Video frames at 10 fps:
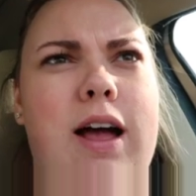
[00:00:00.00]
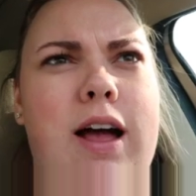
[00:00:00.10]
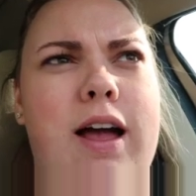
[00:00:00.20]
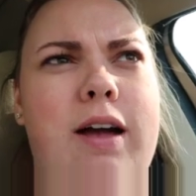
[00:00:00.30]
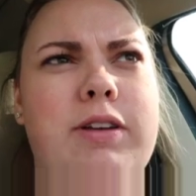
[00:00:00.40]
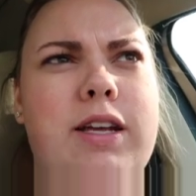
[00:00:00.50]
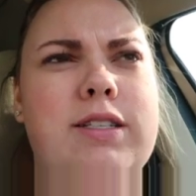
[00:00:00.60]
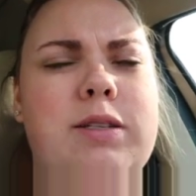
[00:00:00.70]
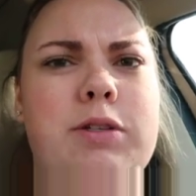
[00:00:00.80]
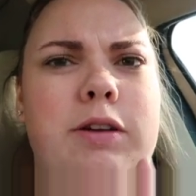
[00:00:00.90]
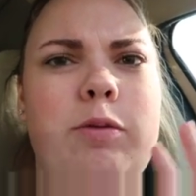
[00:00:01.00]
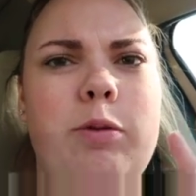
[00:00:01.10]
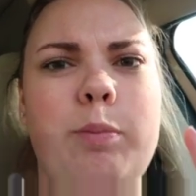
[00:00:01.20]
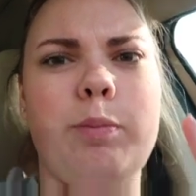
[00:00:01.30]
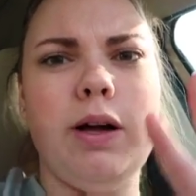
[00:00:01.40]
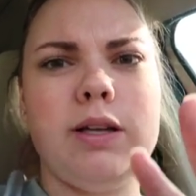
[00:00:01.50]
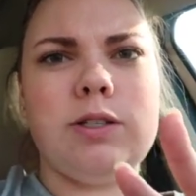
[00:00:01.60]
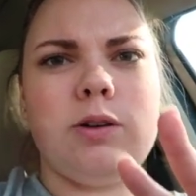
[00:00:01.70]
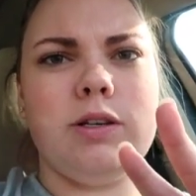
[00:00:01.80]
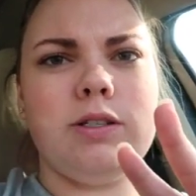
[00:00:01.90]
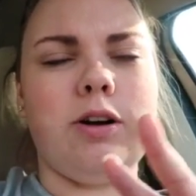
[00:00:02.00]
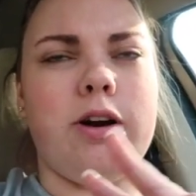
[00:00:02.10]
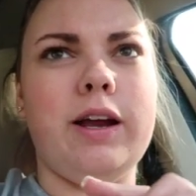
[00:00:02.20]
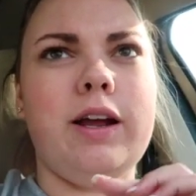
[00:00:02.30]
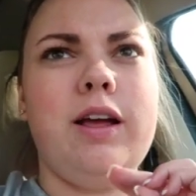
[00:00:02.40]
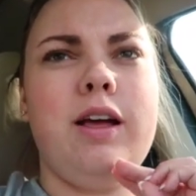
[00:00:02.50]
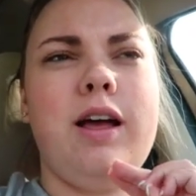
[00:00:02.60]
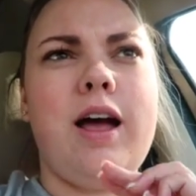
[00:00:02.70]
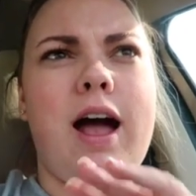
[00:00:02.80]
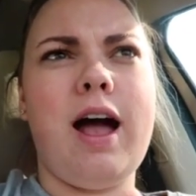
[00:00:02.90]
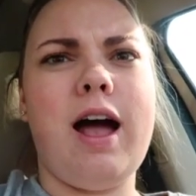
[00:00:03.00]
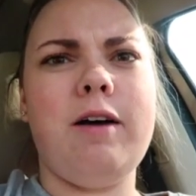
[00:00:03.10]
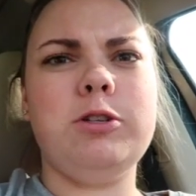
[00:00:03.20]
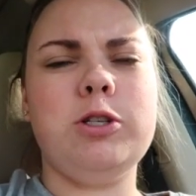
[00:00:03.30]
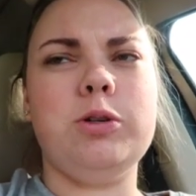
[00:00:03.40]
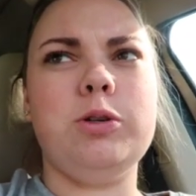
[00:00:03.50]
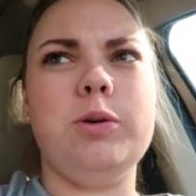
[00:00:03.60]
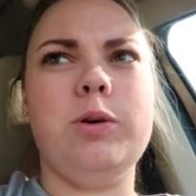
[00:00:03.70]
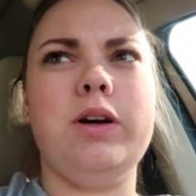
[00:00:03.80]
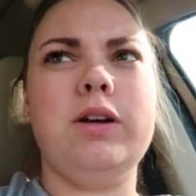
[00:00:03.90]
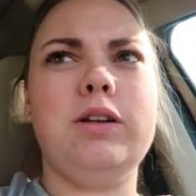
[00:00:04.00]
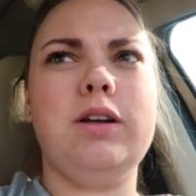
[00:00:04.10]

I have to get some stuff from the bookstore. Sorry. I have to